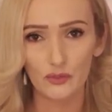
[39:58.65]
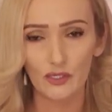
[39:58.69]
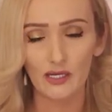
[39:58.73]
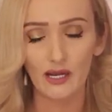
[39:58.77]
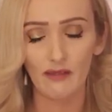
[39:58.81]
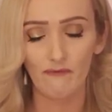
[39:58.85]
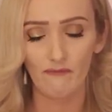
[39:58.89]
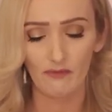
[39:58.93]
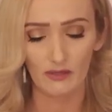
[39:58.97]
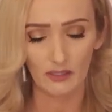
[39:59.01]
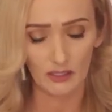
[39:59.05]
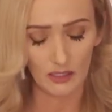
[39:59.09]
and
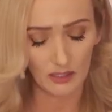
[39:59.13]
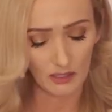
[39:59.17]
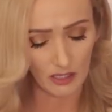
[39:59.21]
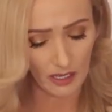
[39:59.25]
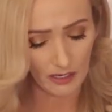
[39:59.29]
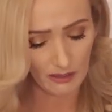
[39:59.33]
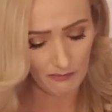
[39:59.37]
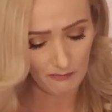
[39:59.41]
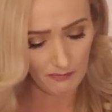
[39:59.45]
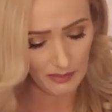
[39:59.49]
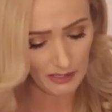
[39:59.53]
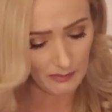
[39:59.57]
I feel a
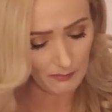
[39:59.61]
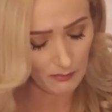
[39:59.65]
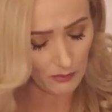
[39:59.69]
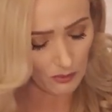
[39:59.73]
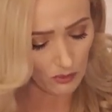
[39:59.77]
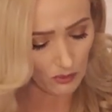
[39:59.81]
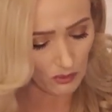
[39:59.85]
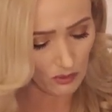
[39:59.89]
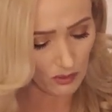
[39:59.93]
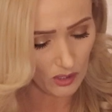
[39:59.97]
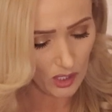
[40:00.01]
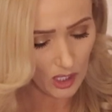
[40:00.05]
lot of
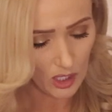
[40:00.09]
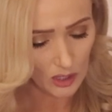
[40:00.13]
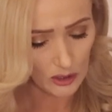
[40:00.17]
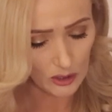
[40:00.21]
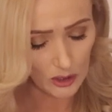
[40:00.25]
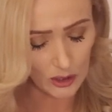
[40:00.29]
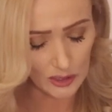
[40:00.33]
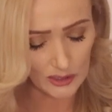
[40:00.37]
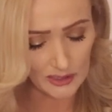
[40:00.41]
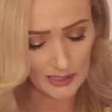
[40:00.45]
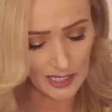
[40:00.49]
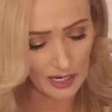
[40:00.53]
people
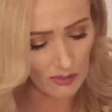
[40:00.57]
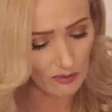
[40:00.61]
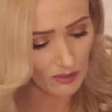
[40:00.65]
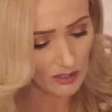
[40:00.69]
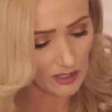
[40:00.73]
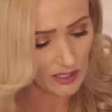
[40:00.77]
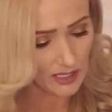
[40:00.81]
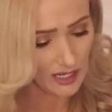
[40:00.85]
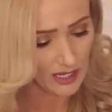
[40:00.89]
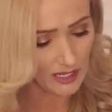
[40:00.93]
looked down on it,